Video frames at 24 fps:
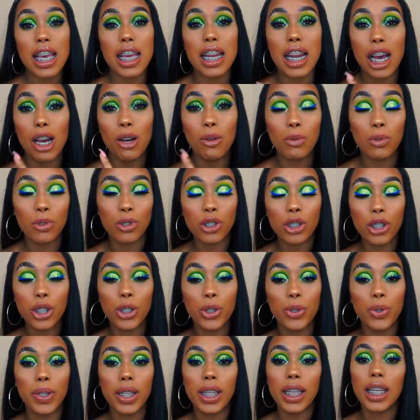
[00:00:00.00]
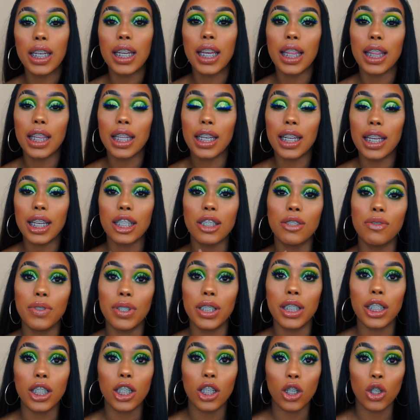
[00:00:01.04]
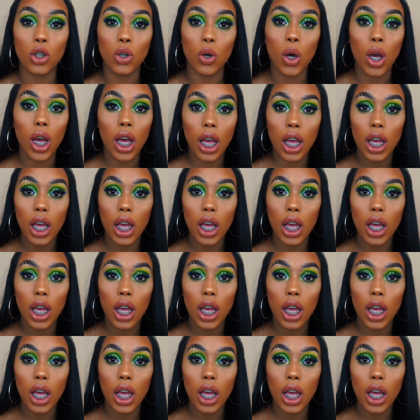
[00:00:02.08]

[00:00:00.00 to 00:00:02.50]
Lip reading: and I will see you in the next video.